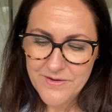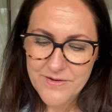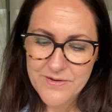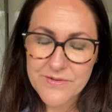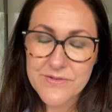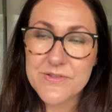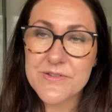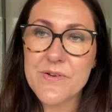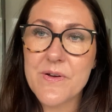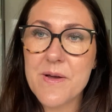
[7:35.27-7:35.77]

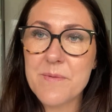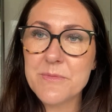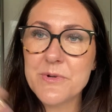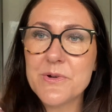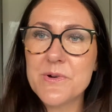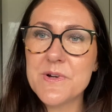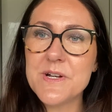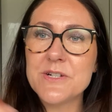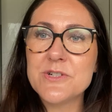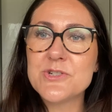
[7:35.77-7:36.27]
So I'm
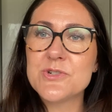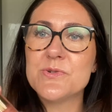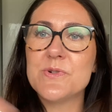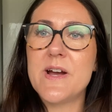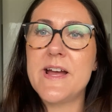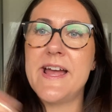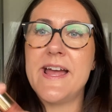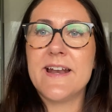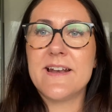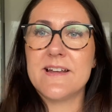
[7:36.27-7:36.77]
going to
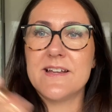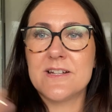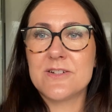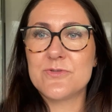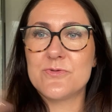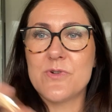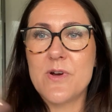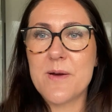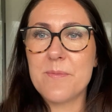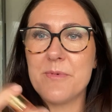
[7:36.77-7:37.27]
add a
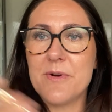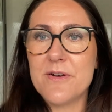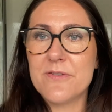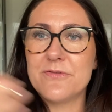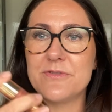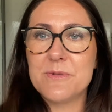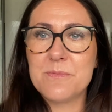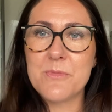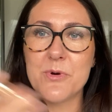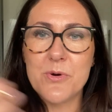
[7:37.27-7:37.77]
drop of
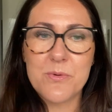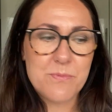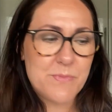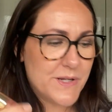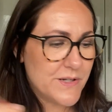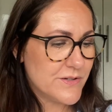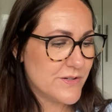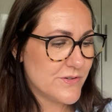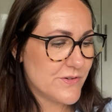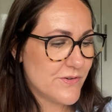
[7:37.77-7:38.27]
the
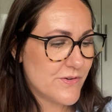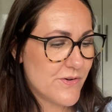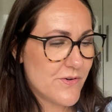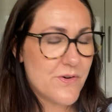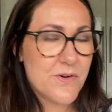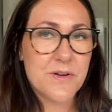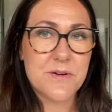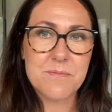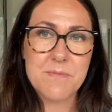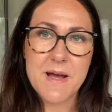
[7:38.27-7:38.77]
Moment
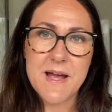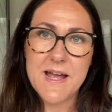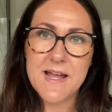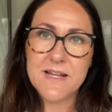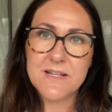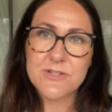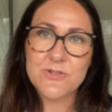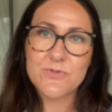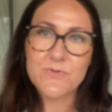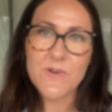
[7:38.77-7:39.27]
on my
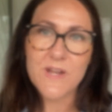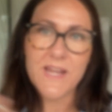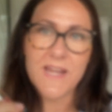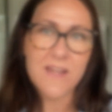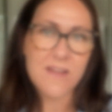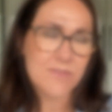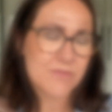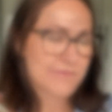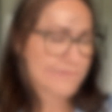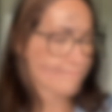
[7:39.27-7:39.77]

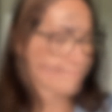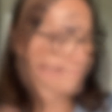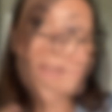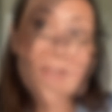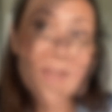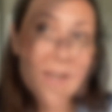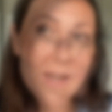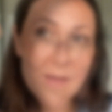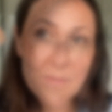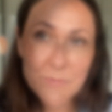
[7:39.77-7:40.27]
tray,
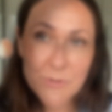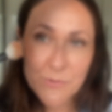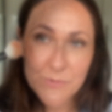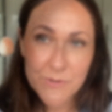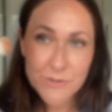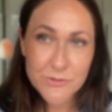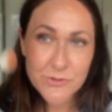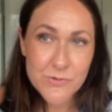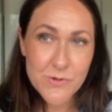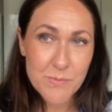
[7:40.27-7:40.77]
and I'm
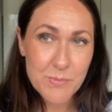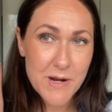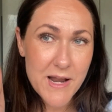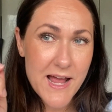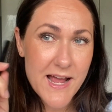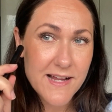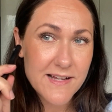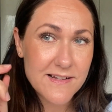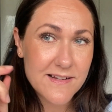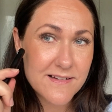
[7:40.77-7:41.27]
going to
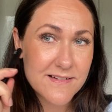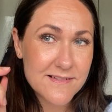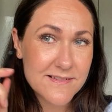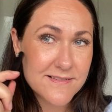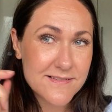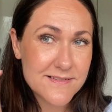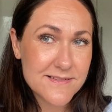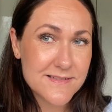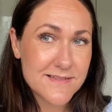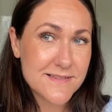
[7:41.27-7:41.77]
apply
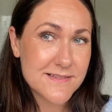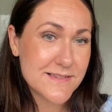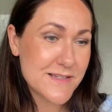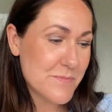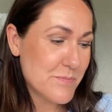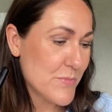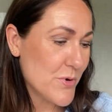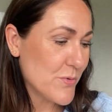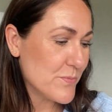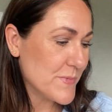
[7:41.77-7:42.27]
the
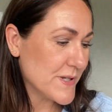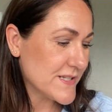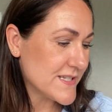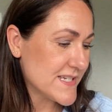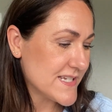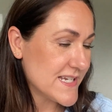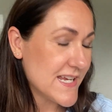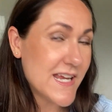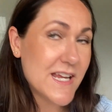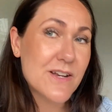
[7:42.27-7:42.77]
Moment
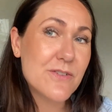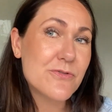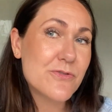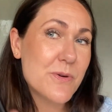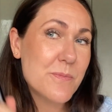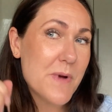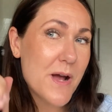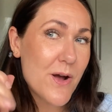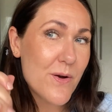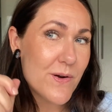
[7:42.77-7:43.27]
shade
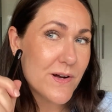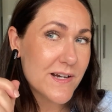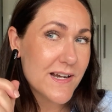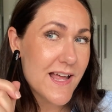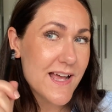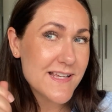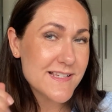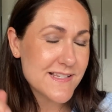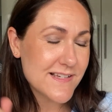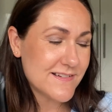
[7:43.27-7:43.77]
from
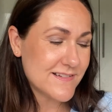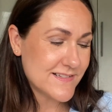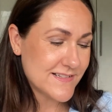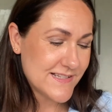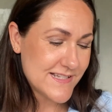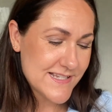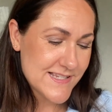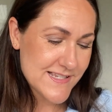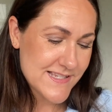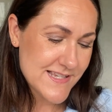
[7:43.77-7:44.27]
Hourglass on
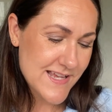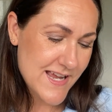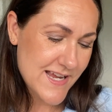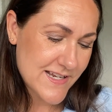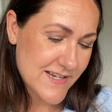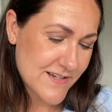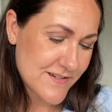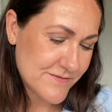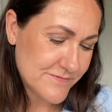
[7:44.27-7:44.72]
this side.